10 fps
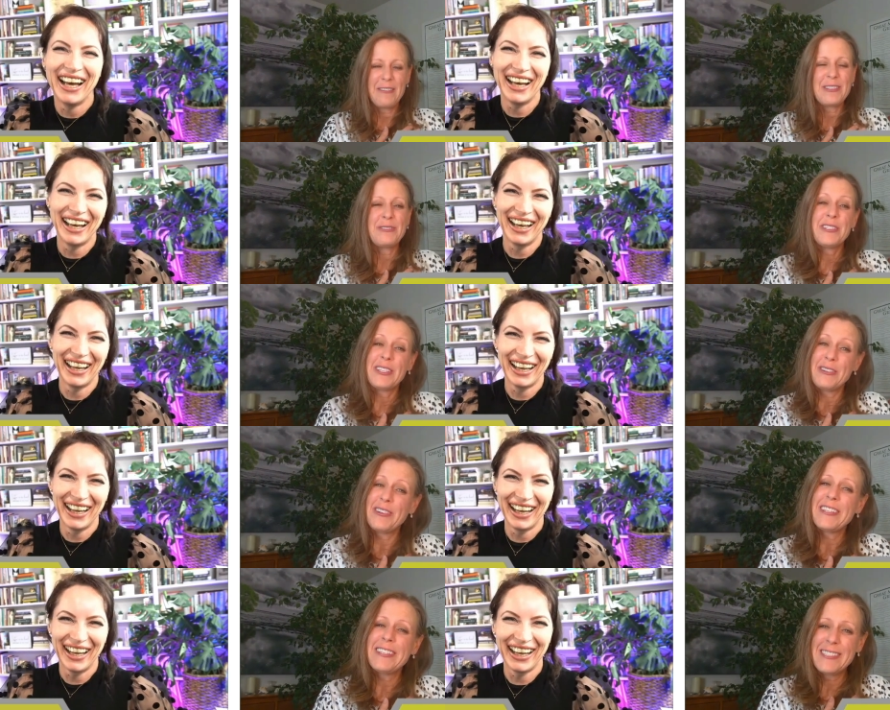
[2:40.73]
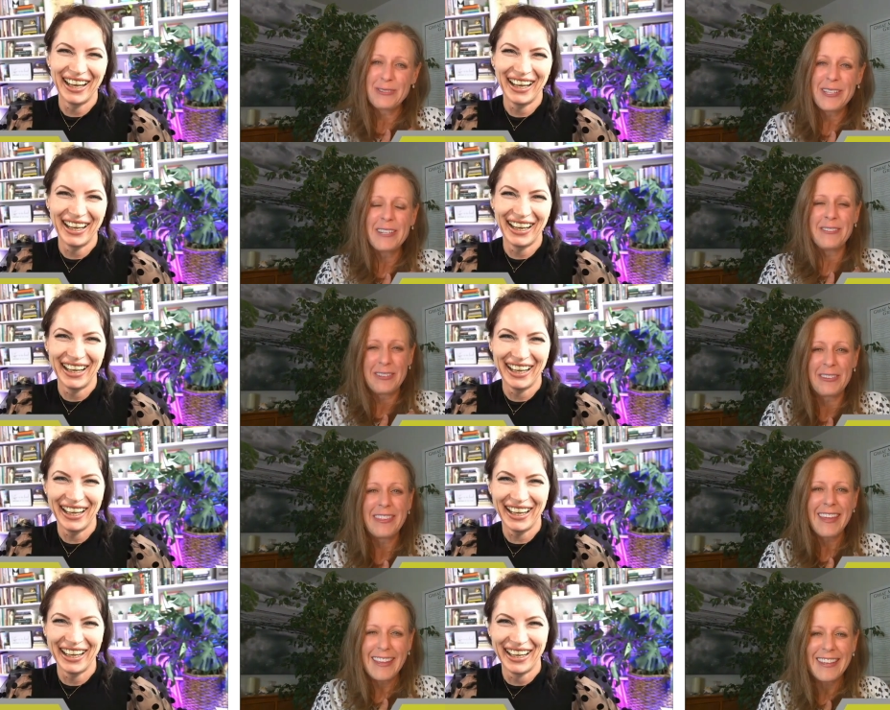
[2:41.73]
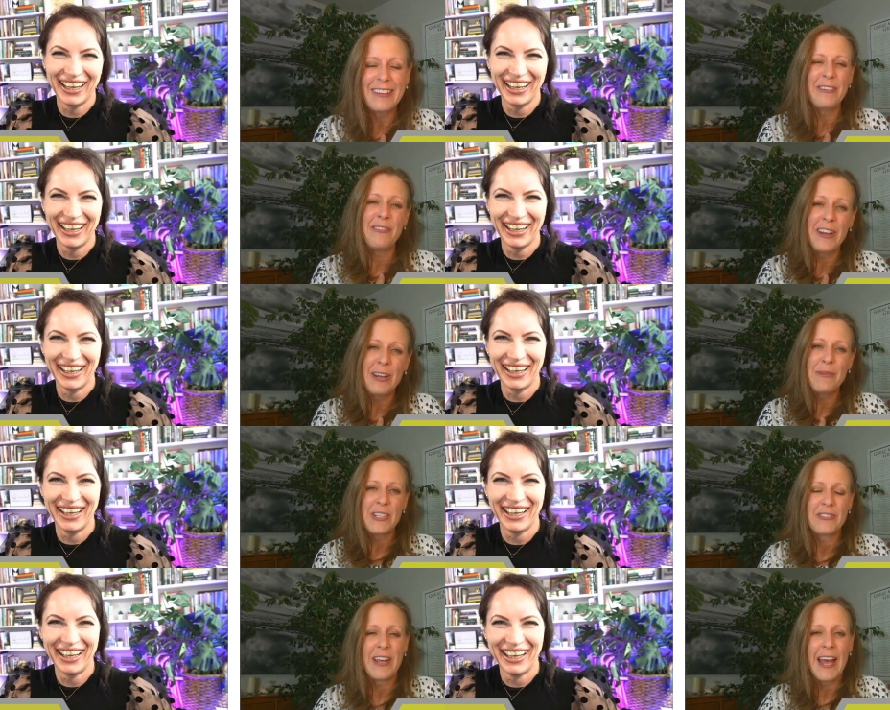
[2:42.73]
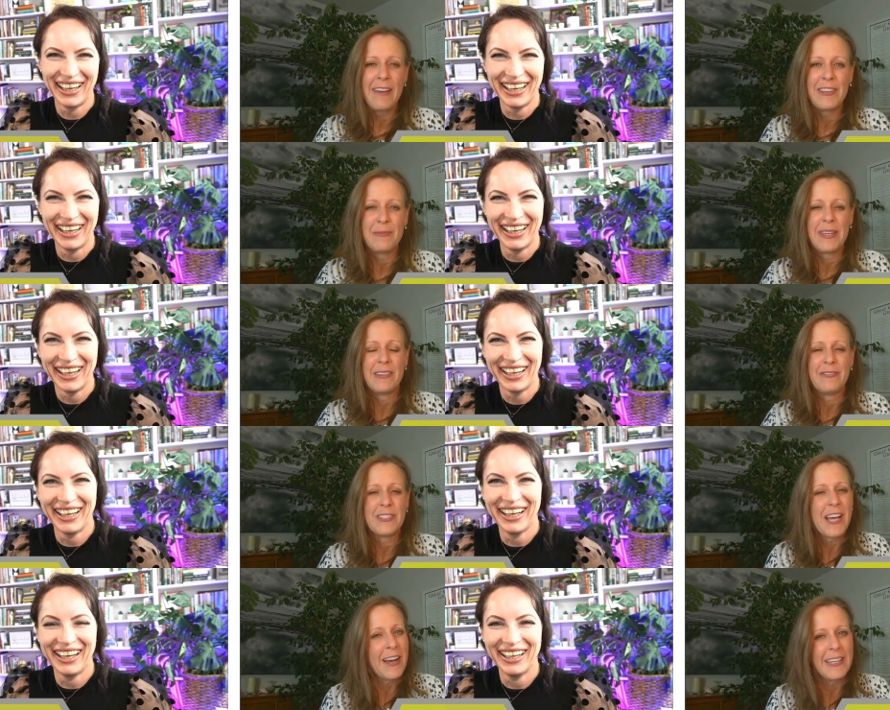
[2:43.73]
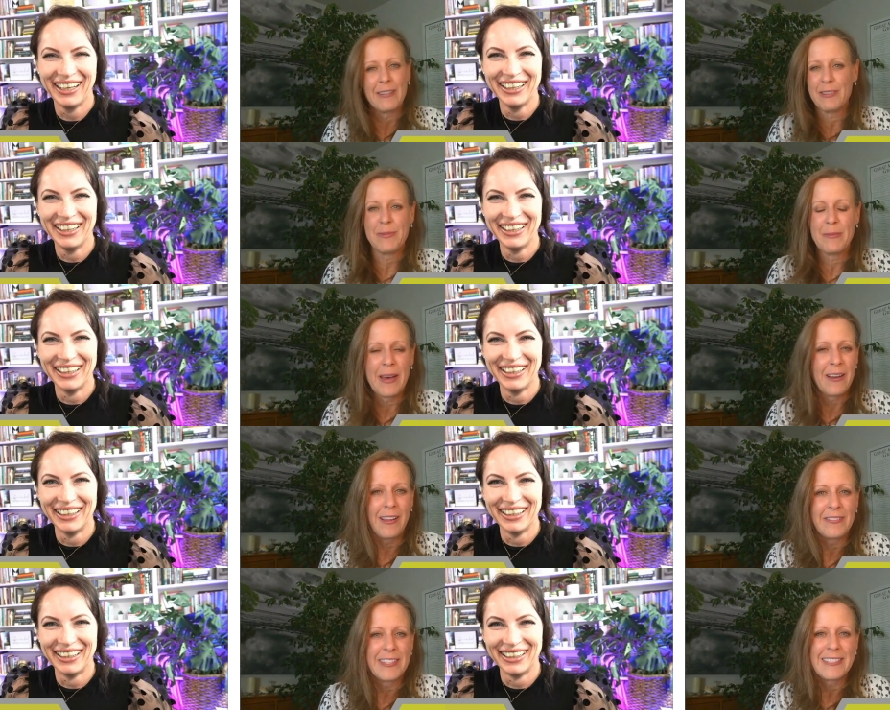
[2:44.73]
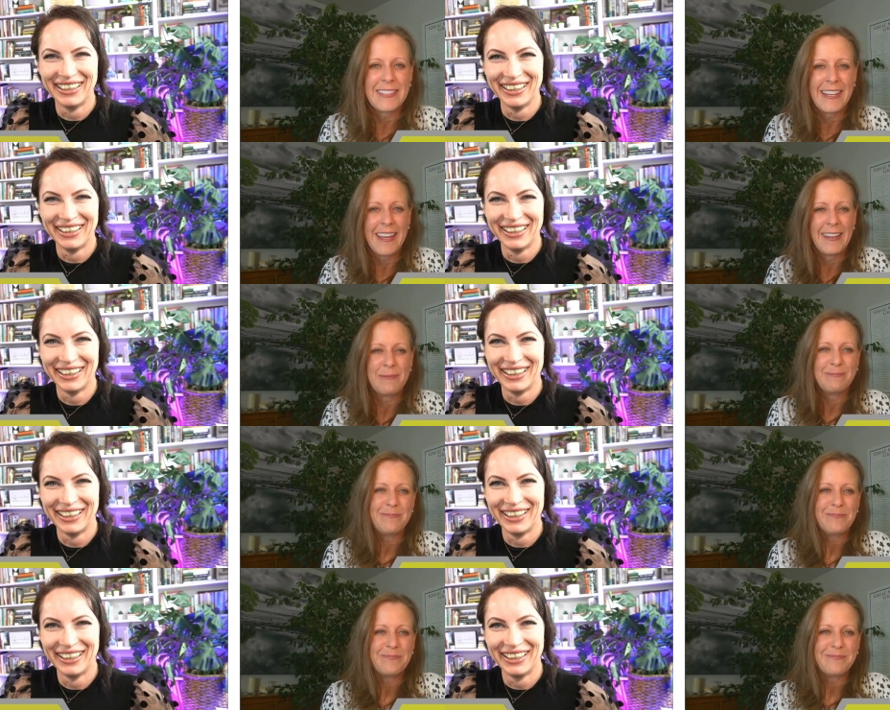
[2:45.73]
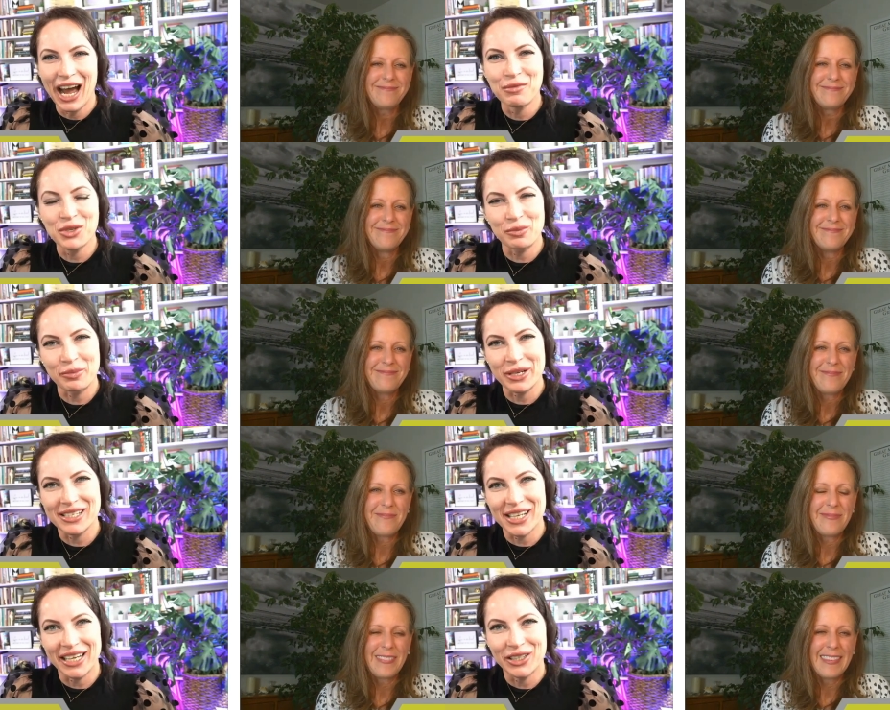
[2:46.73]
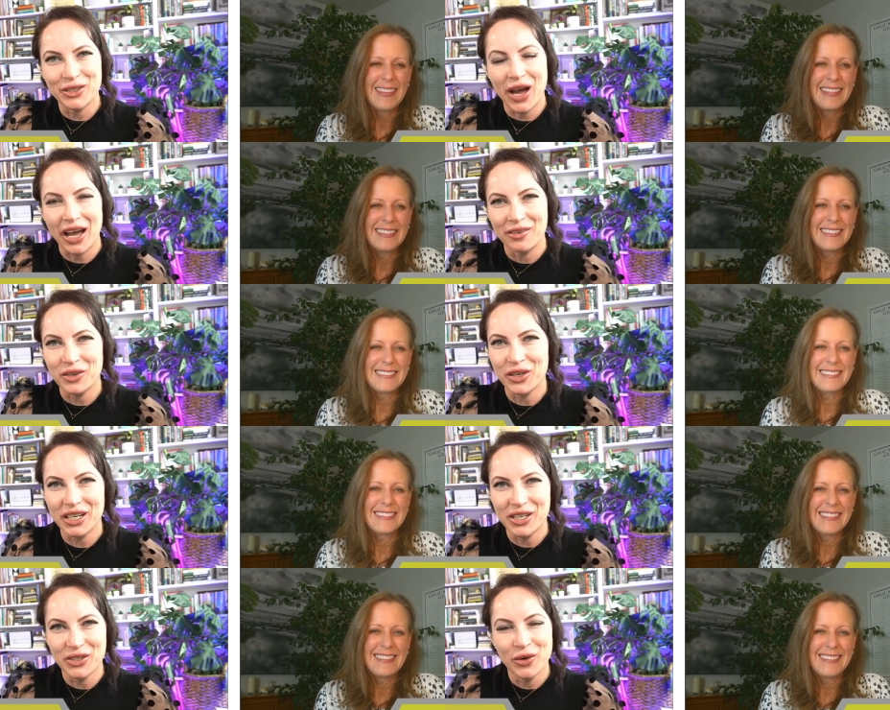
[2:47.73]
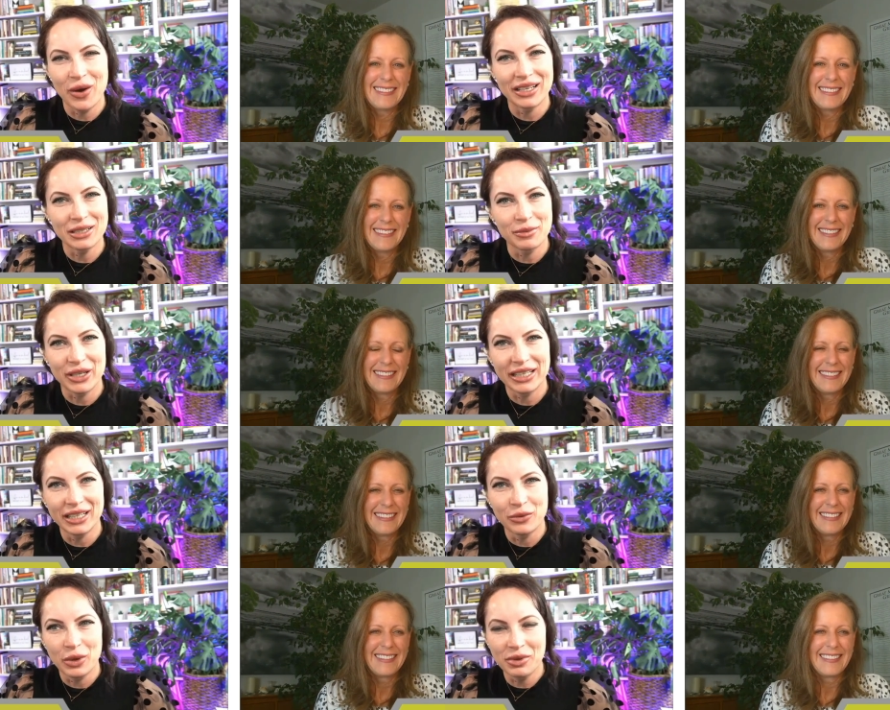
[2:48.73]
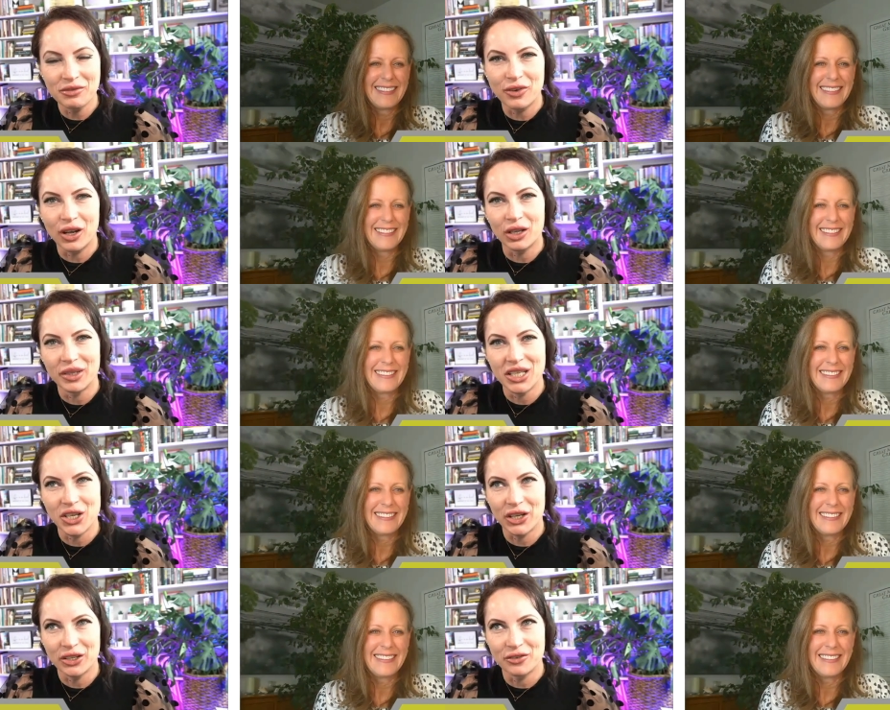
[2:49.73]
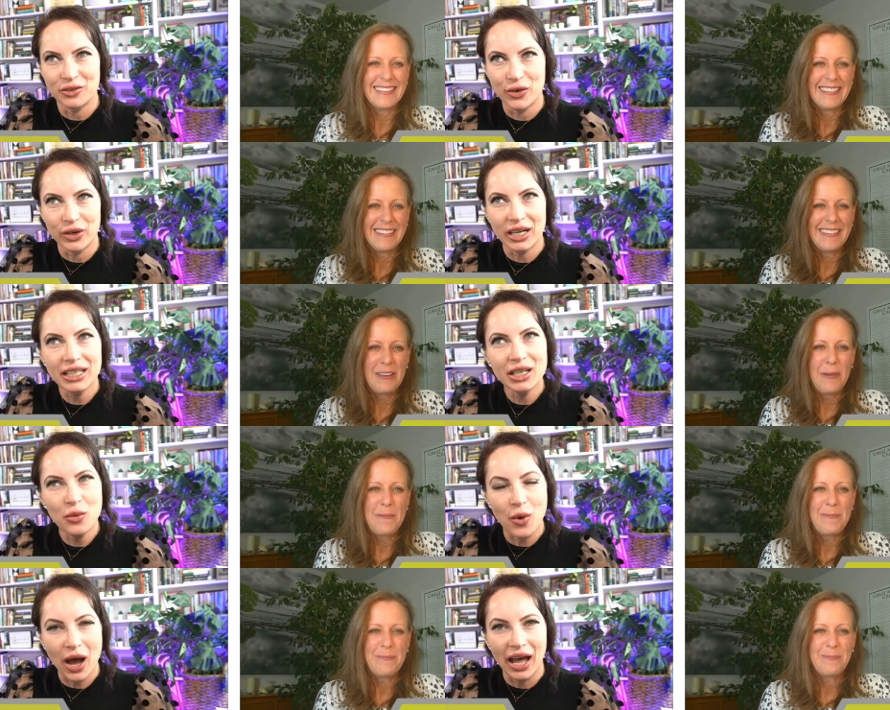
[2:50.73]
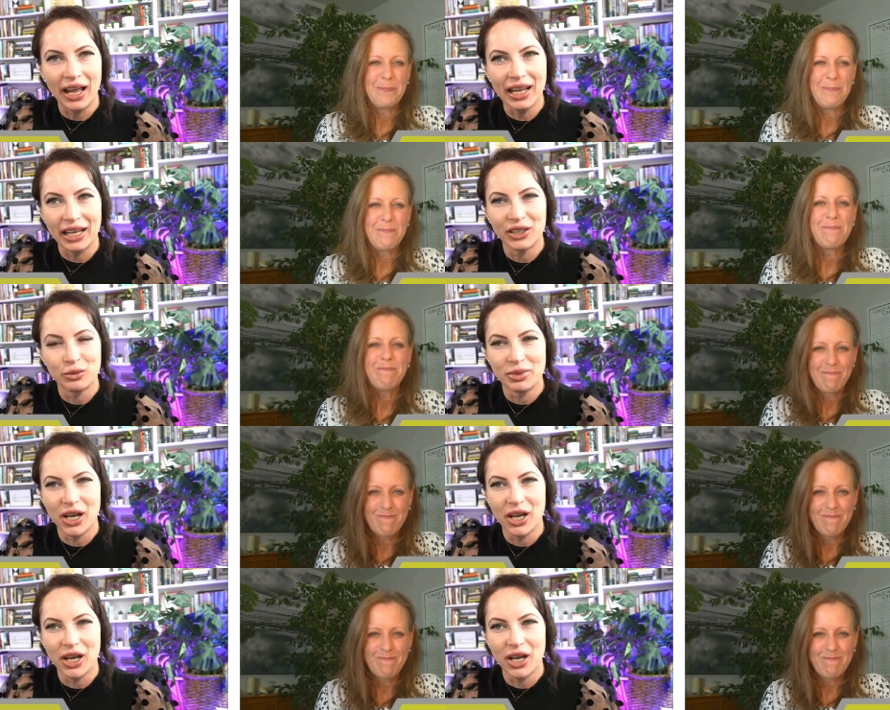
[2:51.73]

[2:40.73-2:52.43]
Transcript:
Speaker 1: That was really, really sweet of you. Thank you very much for having me and for talking with me about all of this today.
Speaker 2: I'm super excited to have you here. You know what, Marlene? We've been following each other for a little while. And to be